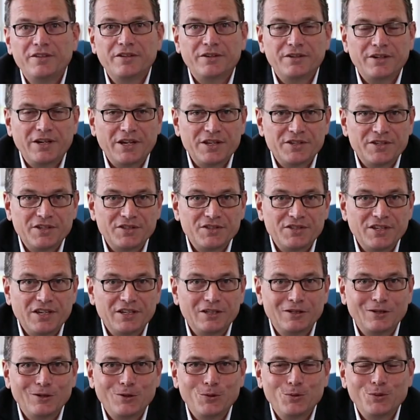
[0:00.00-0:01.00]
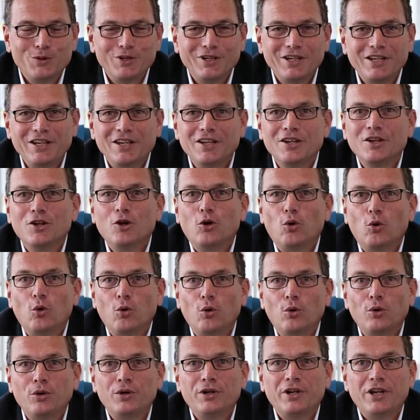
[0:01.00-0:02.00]
either, as I said, locally
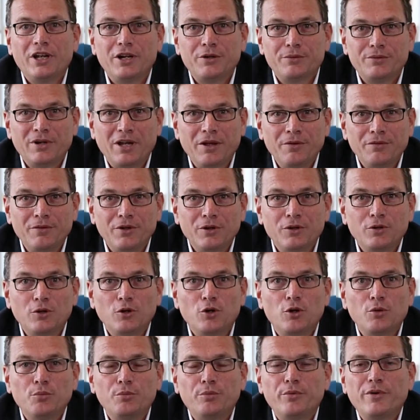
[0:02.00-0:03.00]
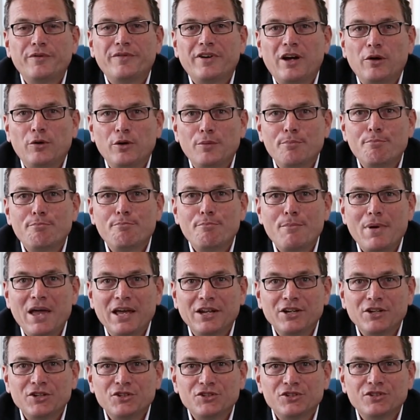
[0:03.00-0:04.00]
or around the globe with our
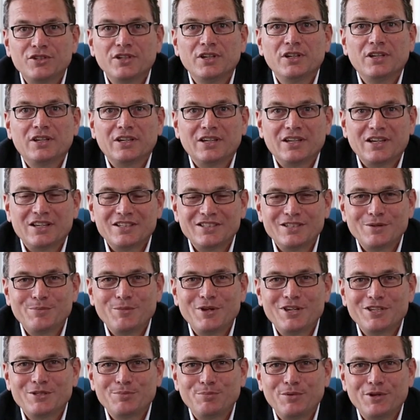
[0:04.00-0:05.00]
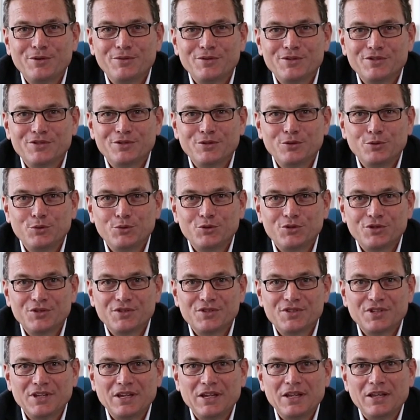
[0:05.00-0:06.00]
managed customer experience
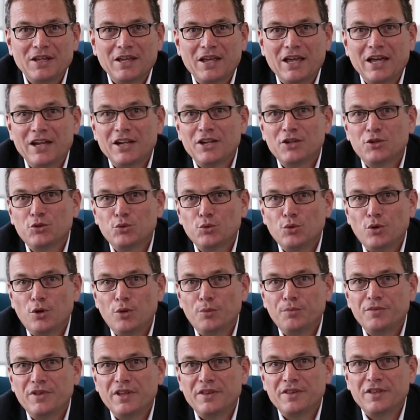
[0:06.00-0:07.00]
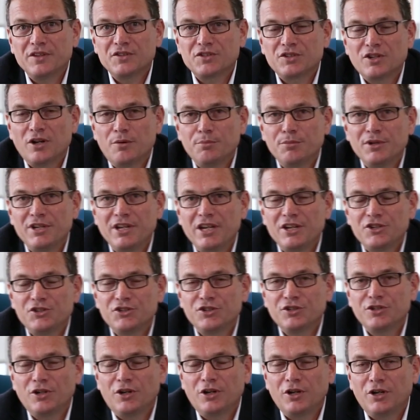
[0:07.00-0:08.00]
solutions. And I do hope that this
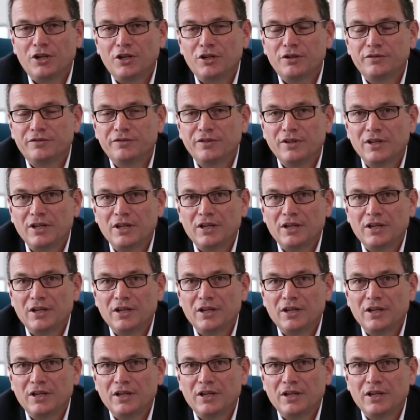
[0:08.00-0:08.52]
combination of